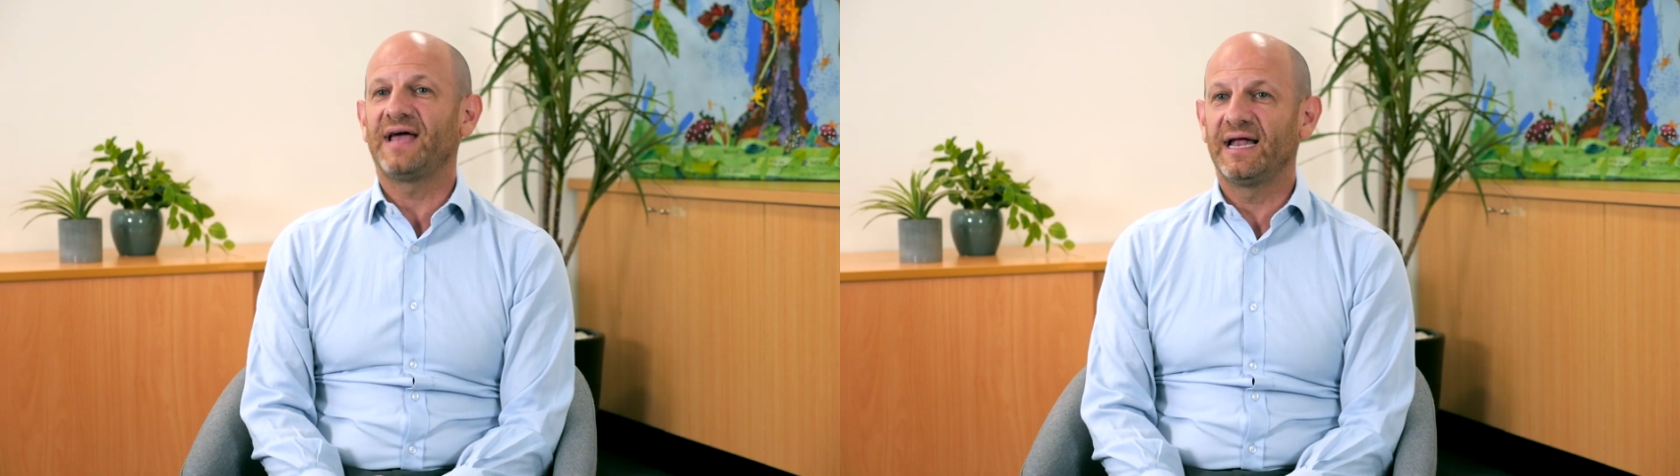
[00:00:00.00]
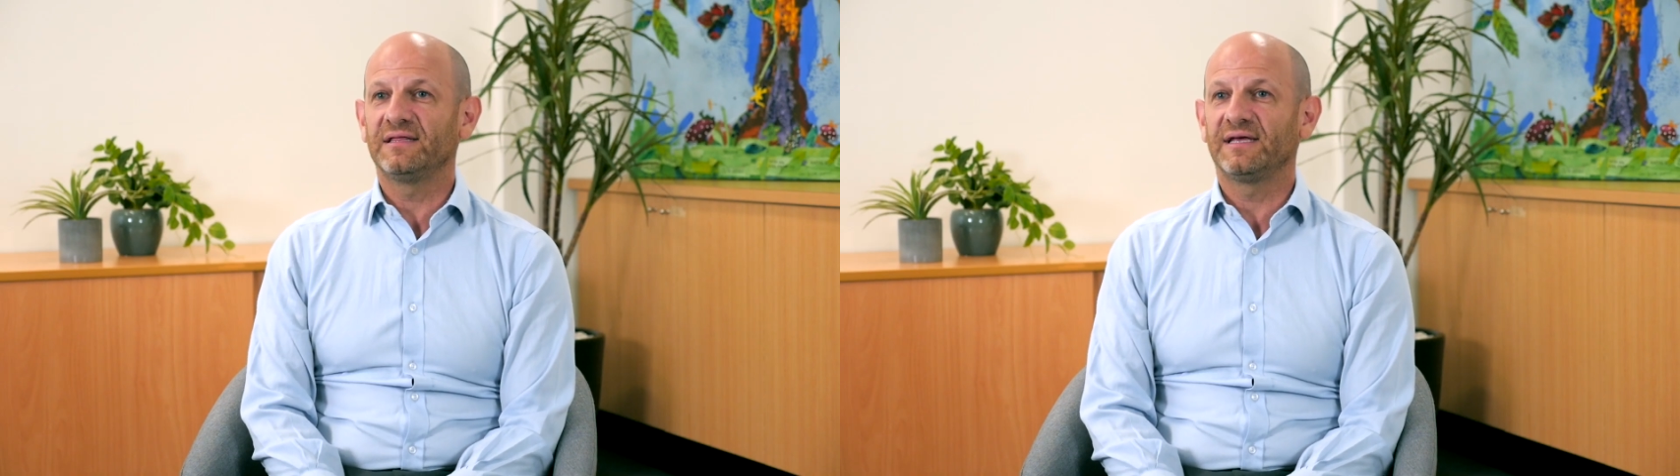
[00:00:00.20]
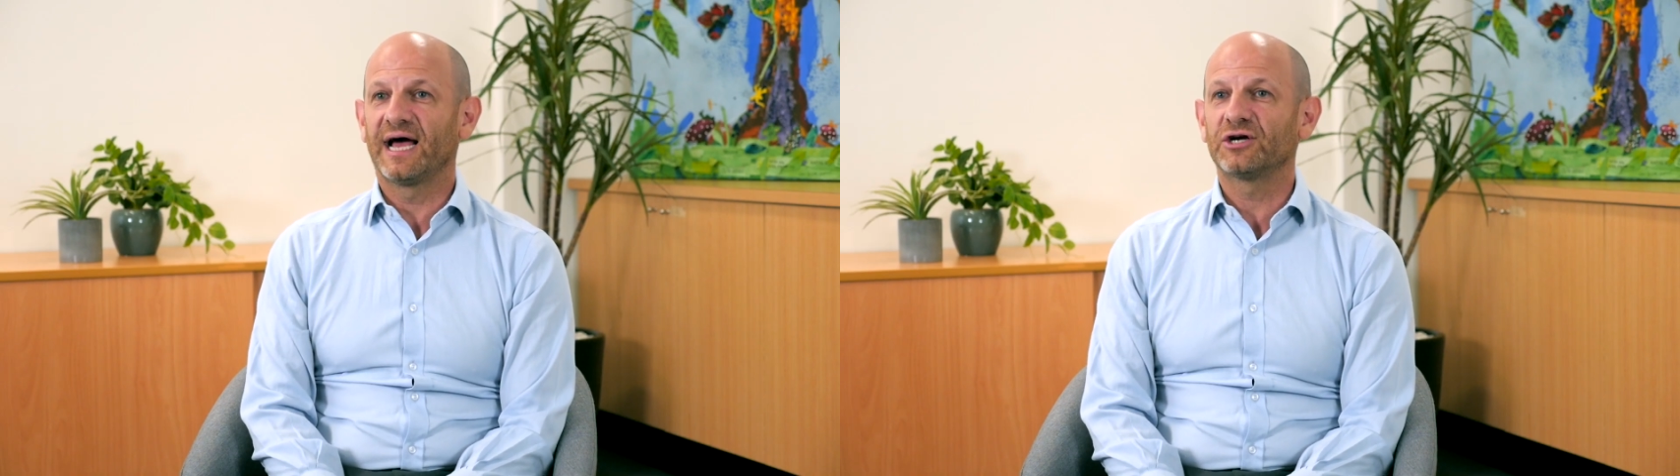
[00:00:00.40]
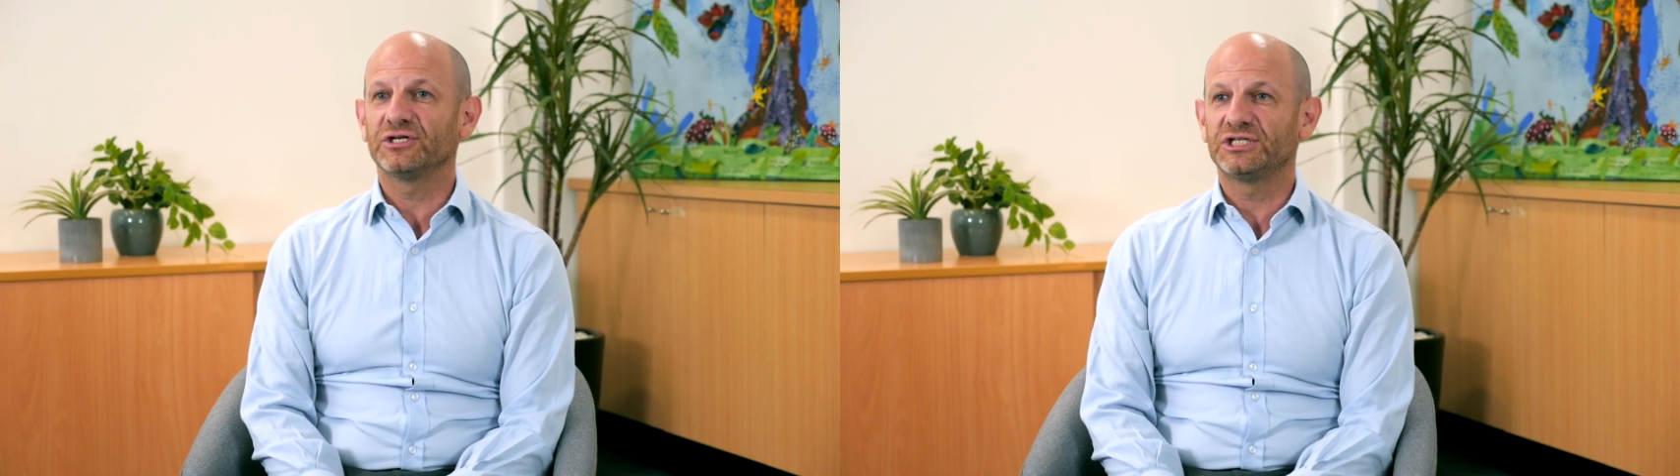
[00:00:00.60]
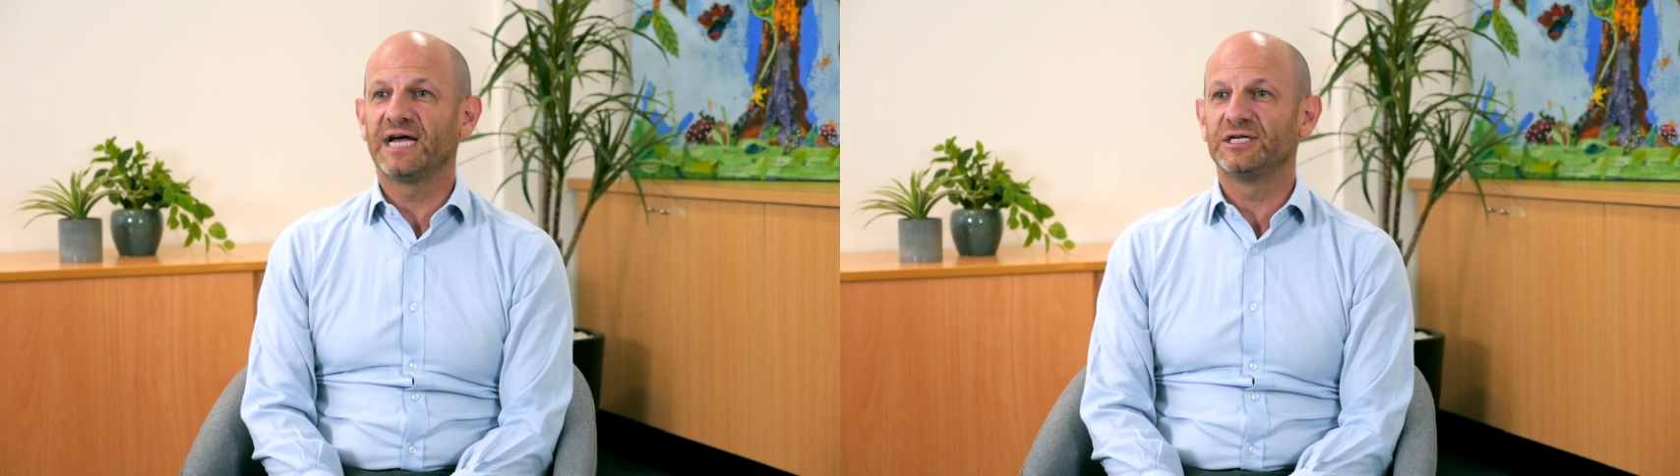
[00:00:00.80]
anything
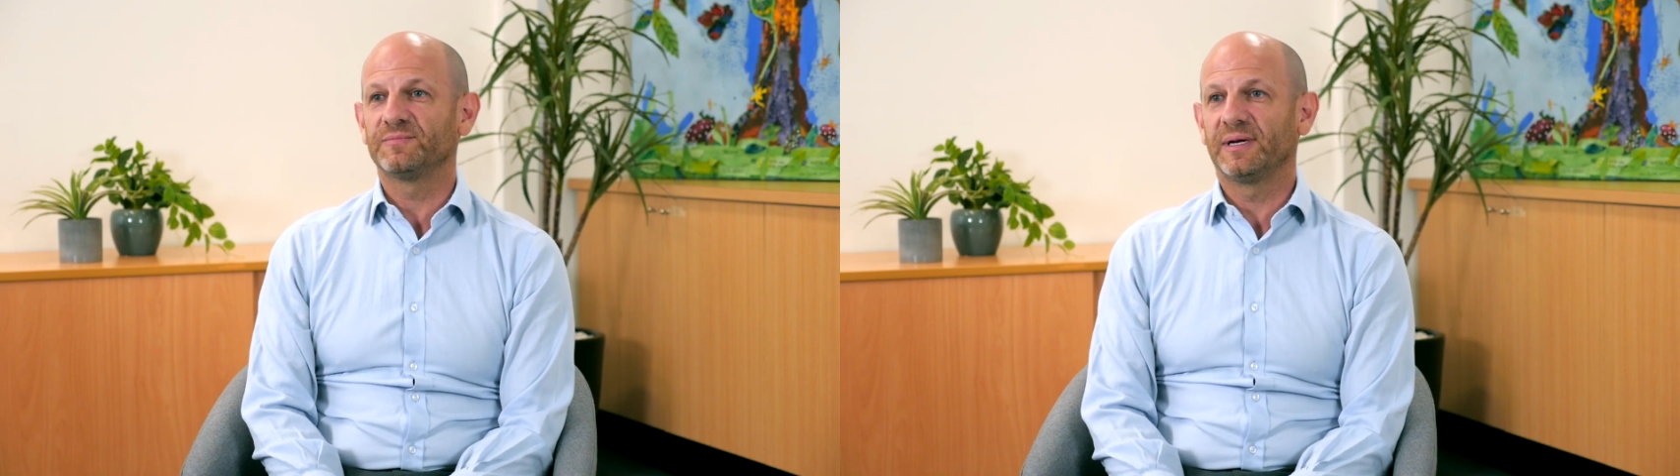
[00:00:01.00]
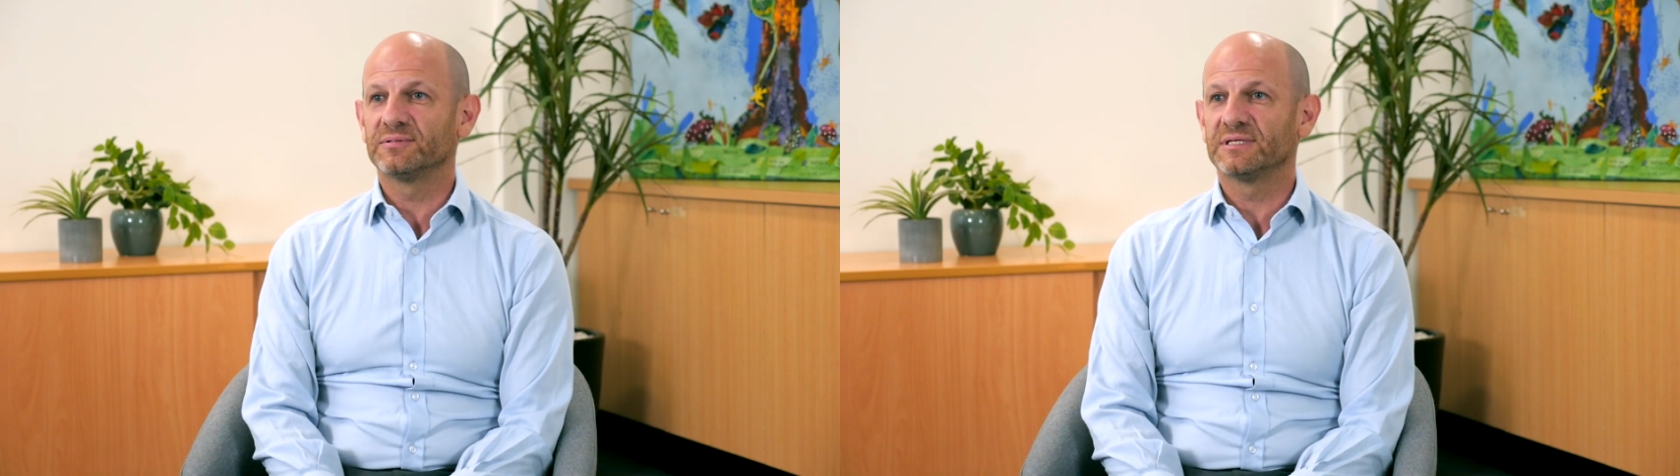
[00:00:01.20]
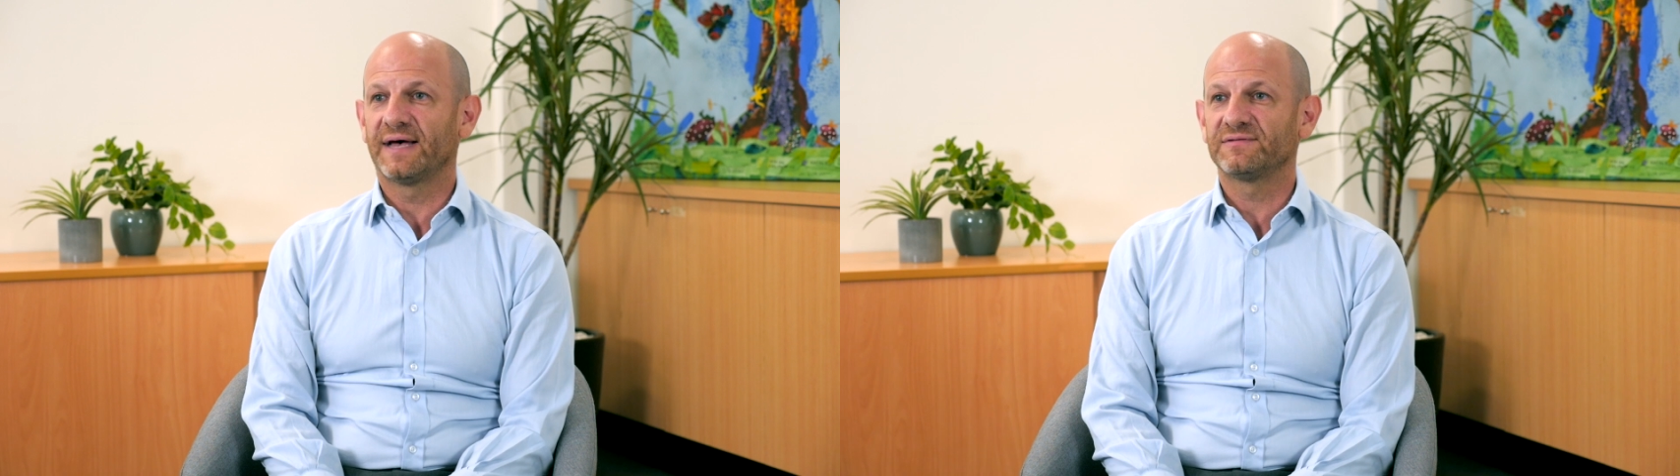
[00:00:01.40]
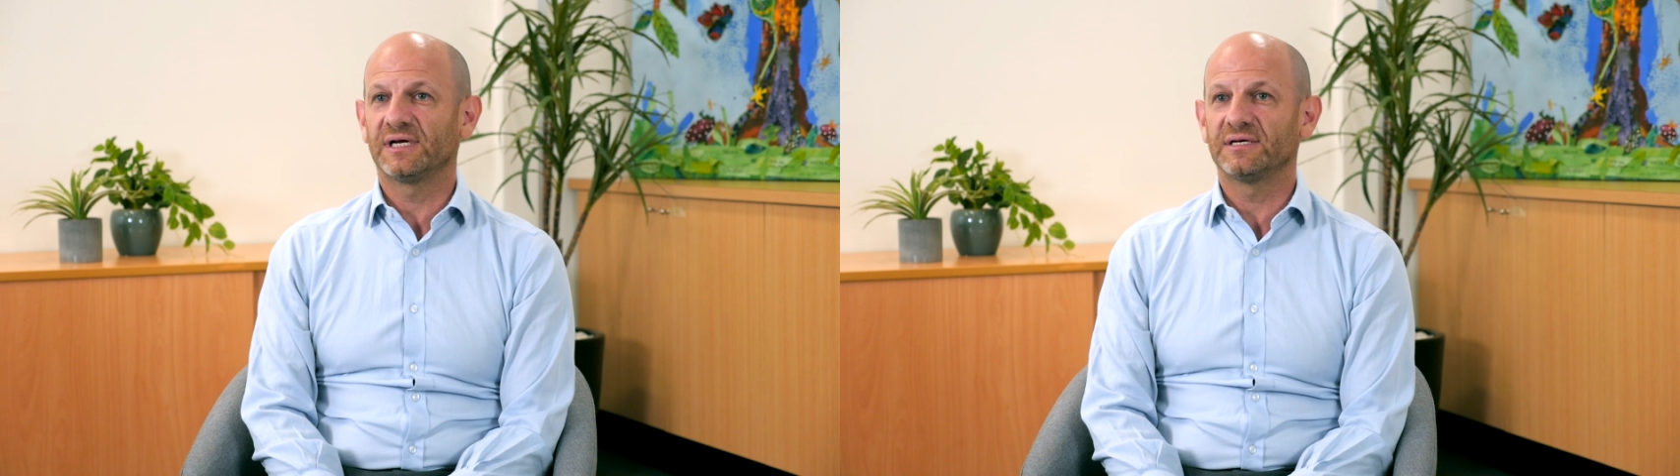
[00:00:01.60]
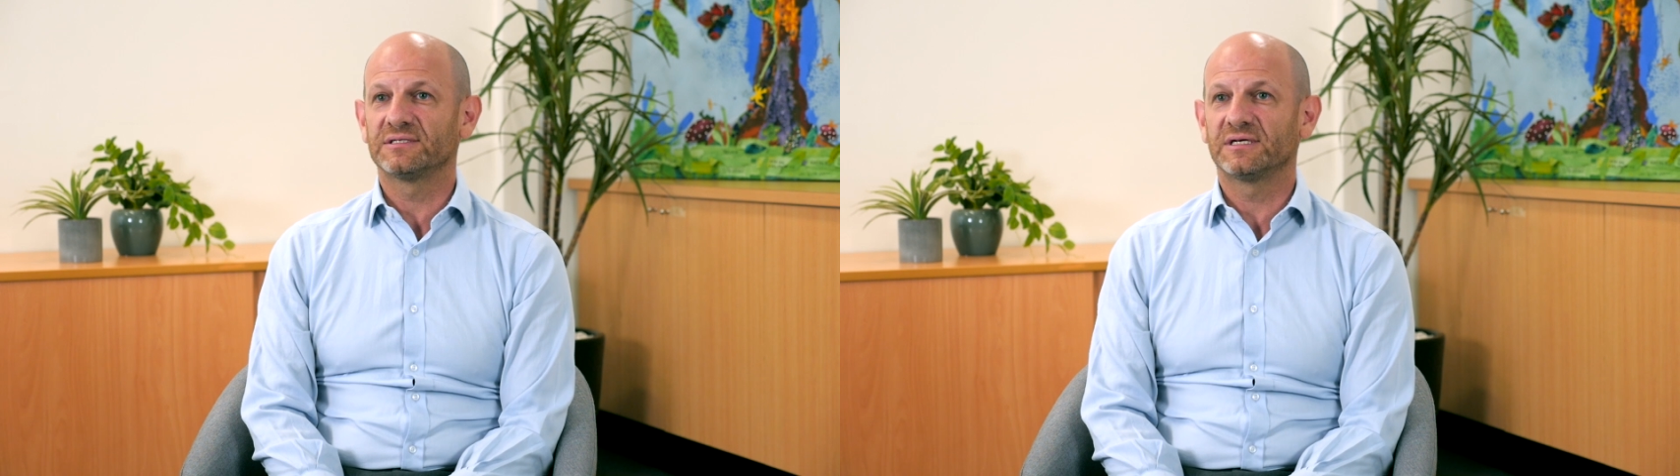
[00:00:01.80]
actually changes people's lifestyles,